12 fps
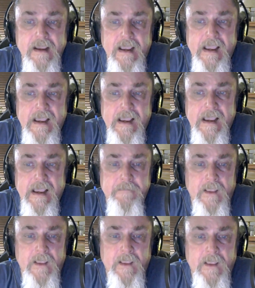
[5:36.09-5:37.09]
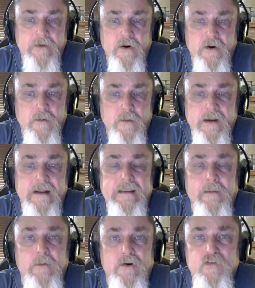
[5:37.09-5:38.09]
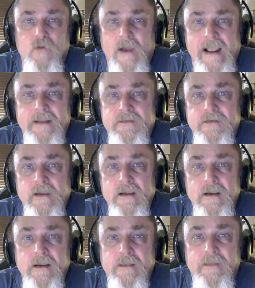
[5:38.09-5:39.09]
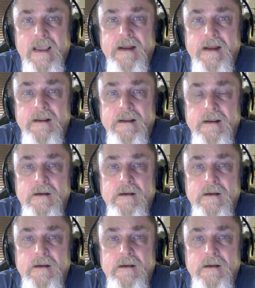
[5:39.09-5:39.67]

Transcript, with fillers: and determined that there were traits that